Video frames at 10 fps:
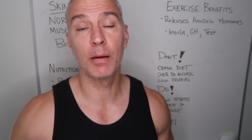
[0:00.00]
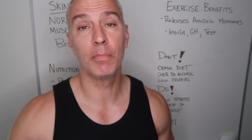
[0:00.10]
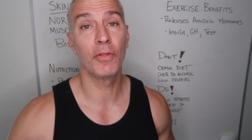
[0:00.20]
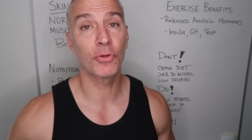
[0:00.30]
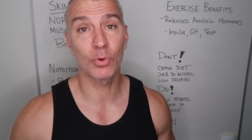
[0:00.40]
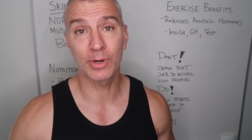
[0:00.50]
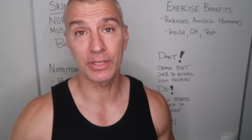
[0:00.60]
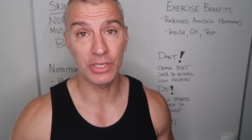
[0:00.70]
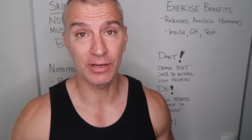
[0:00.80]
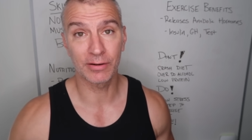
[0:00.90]
a month, or
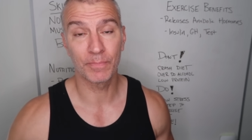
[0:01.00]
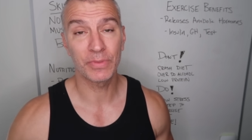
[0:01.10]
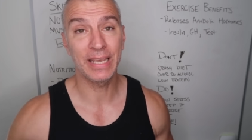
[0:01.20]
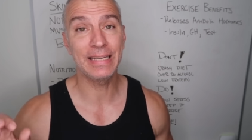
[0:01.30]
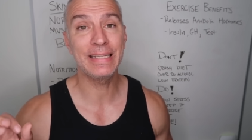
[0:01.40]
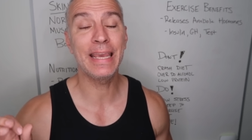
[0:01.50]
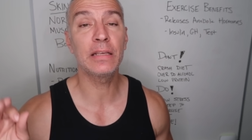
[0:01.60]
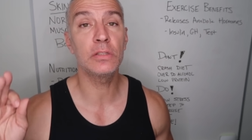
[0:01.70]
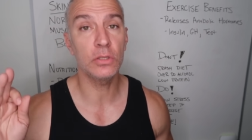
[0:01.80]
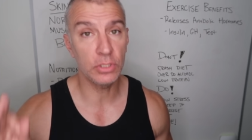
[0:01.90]
a year. It
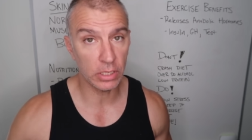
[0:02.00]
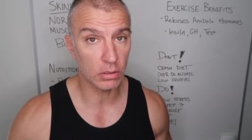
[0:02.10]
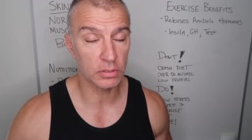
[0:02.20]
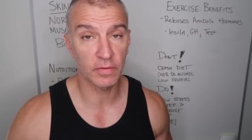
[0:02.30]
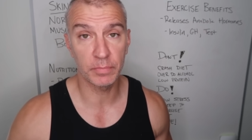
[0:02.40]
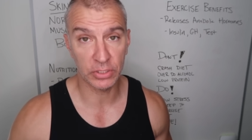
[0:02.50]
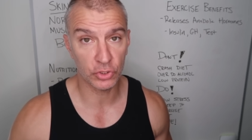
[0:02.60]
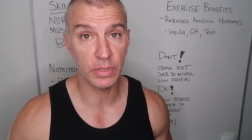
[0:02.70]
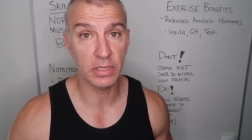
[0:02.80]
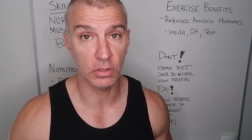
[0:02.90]
takes years of
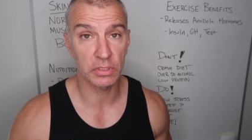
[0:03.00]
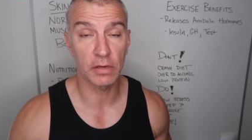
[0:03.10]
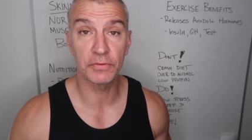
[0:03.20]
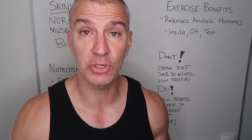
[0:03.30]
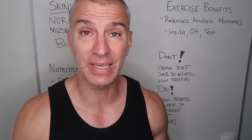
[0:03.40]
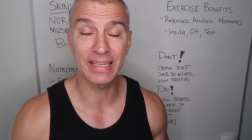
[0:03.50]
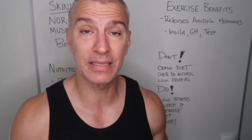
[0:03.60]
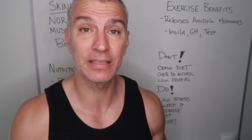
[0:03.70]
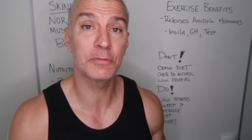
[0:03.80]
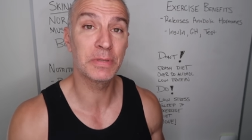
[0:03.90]
mistreating yourself to get
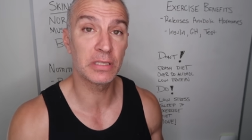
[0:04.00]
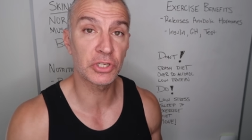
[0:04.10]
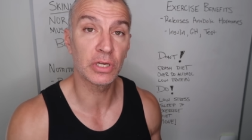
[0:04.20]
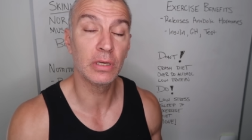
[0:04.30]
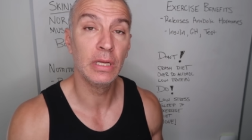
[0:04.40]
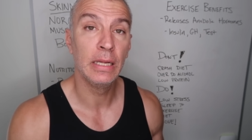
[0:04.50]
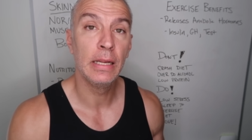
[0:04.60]
to this position.